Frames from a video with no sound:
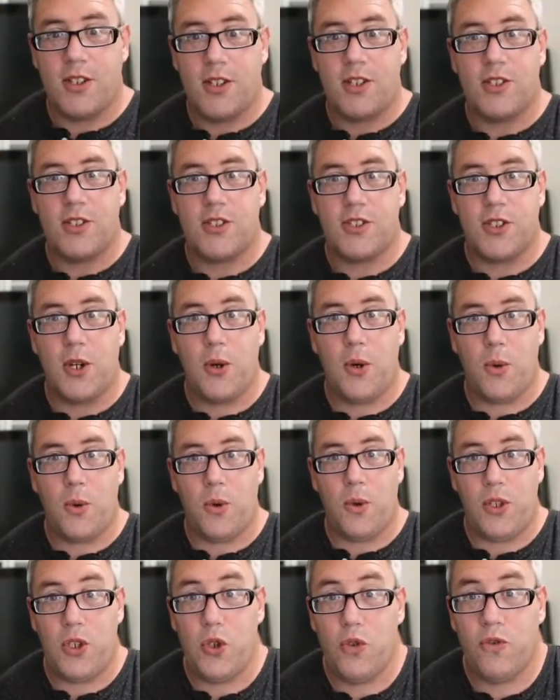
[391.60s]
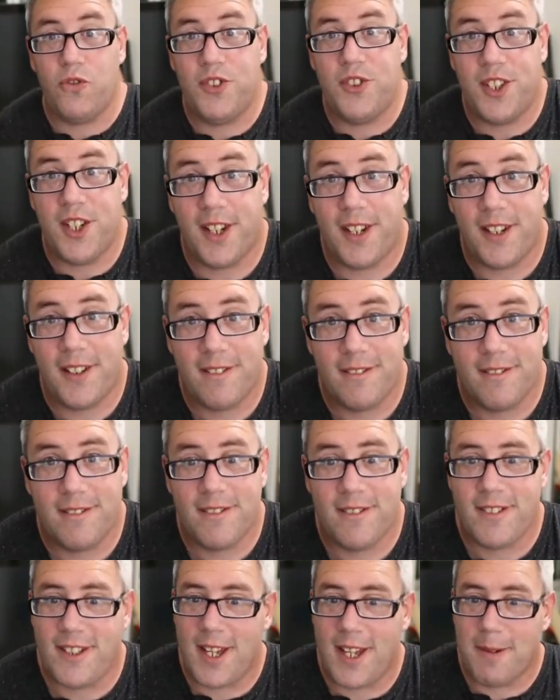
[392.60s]
So you've done it.
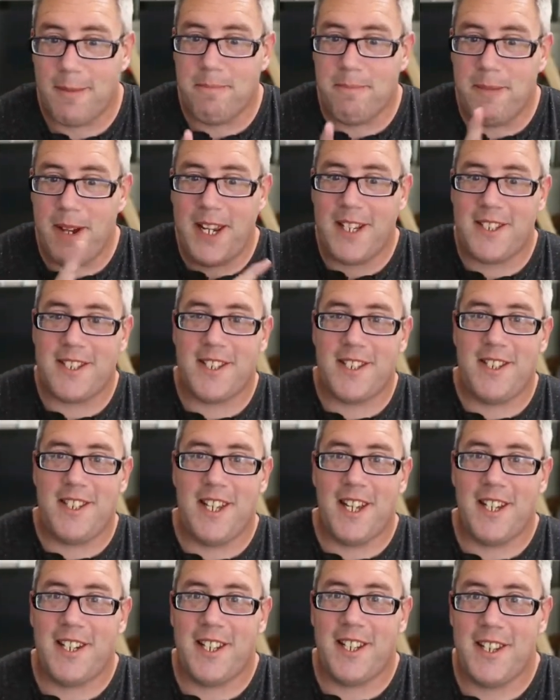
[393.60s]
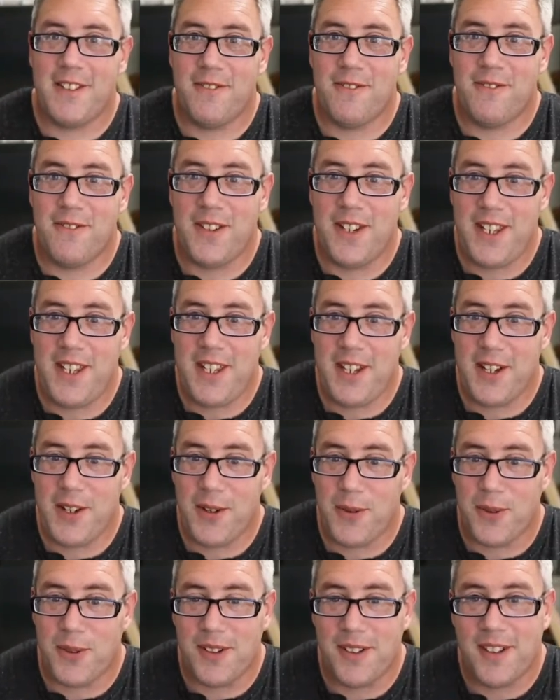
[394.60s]
You made it to the end of the video.
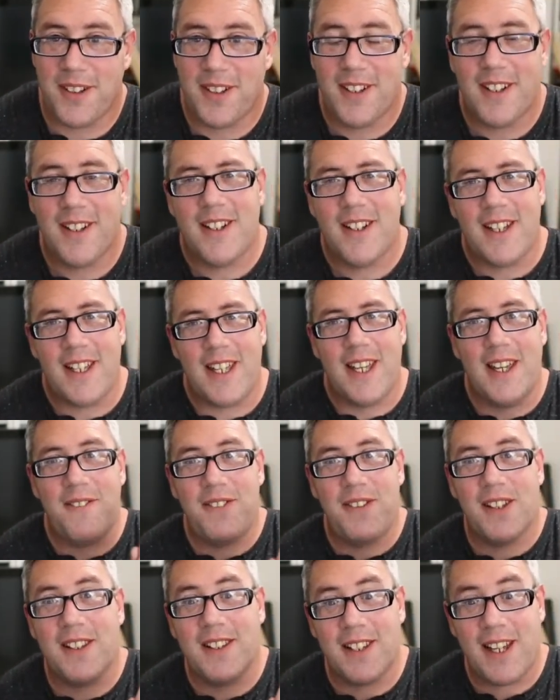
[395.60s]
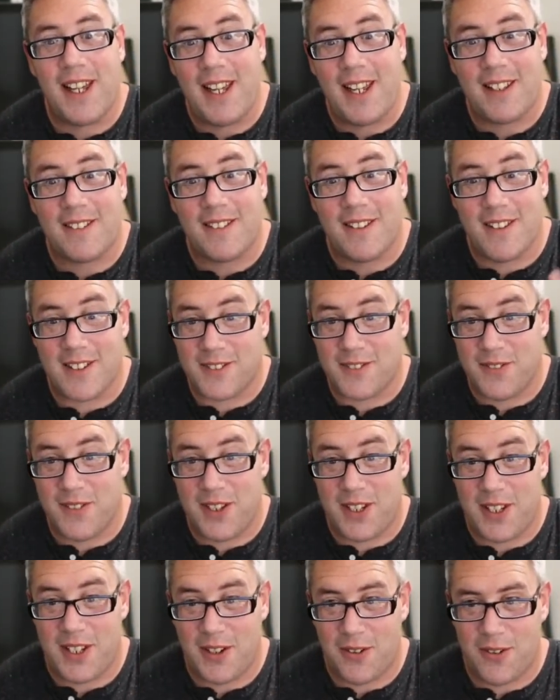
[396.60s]
If you liked this
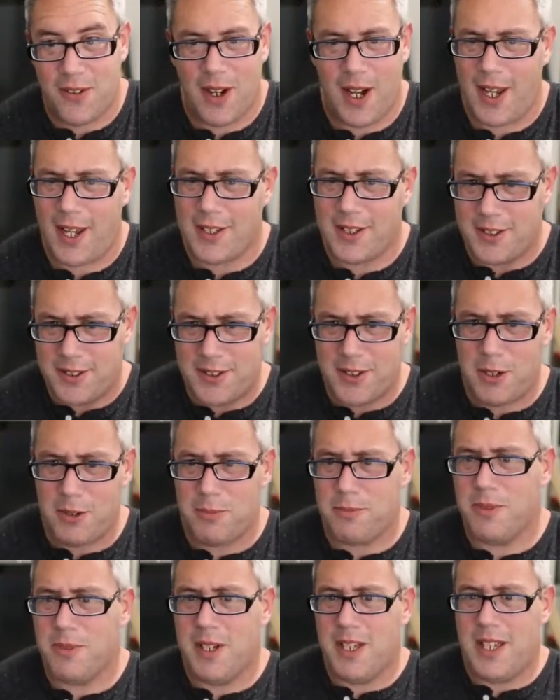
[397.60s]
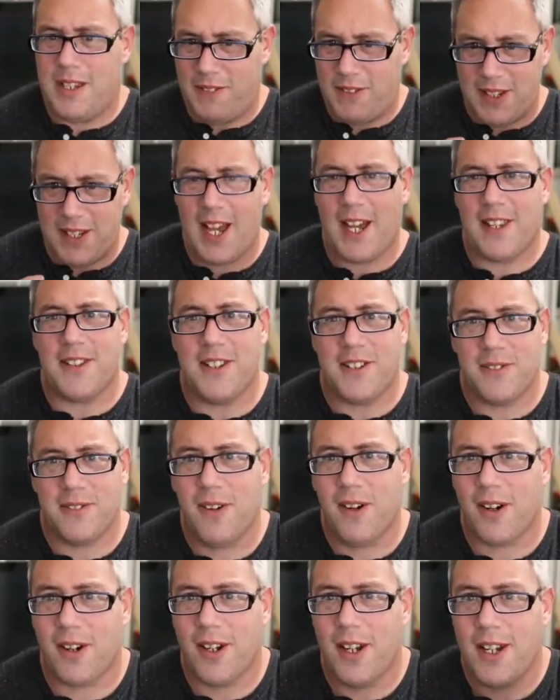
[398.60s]
video, I assume if you got this
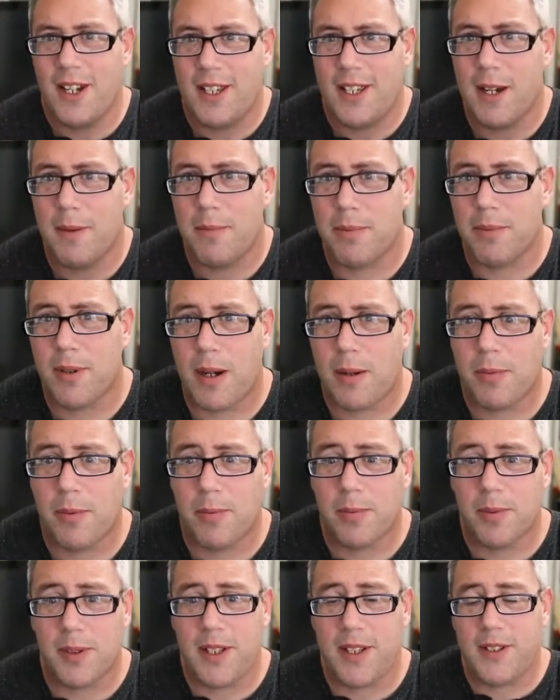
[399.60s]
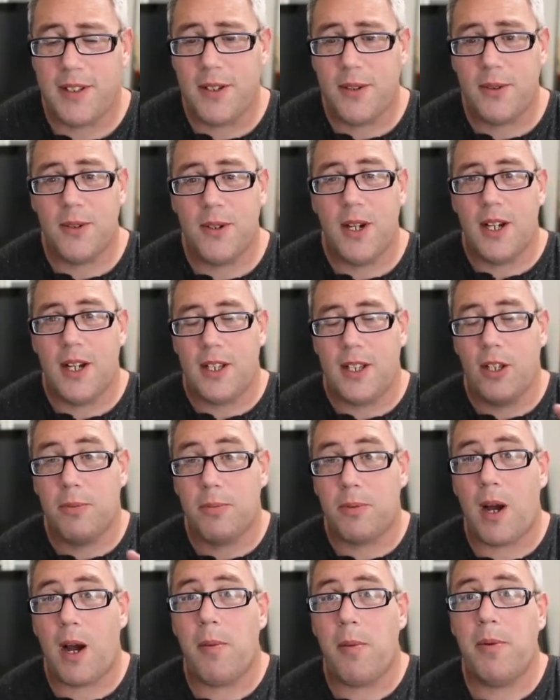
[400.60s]
far, you probably do. You'll
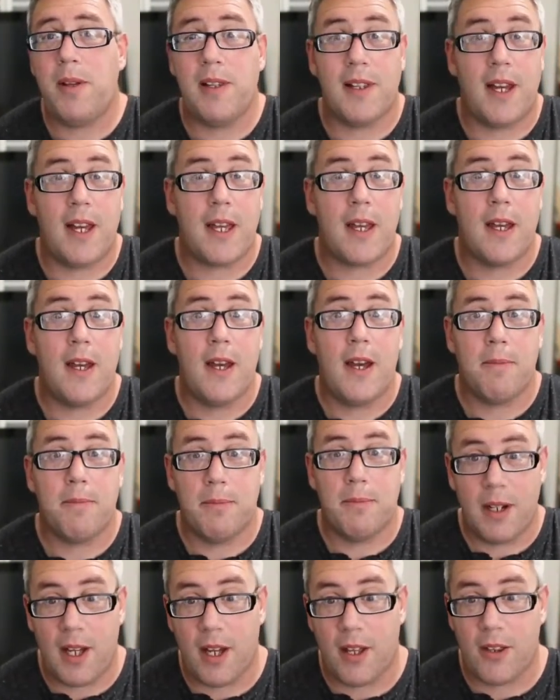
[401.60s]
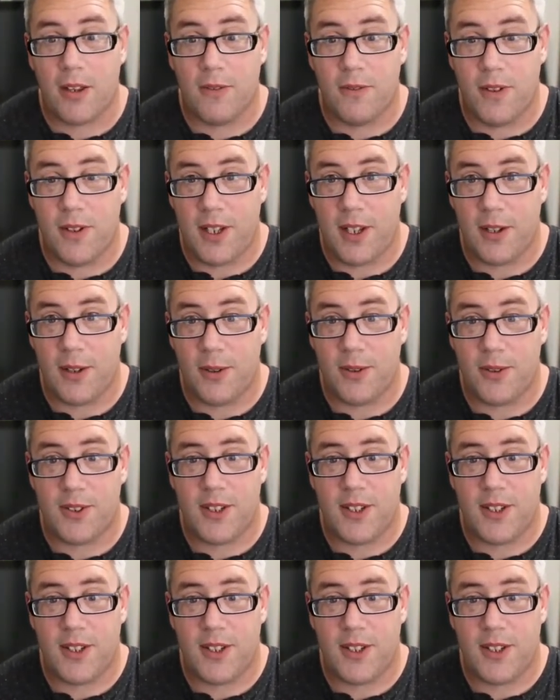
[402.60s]
probably like my other videos.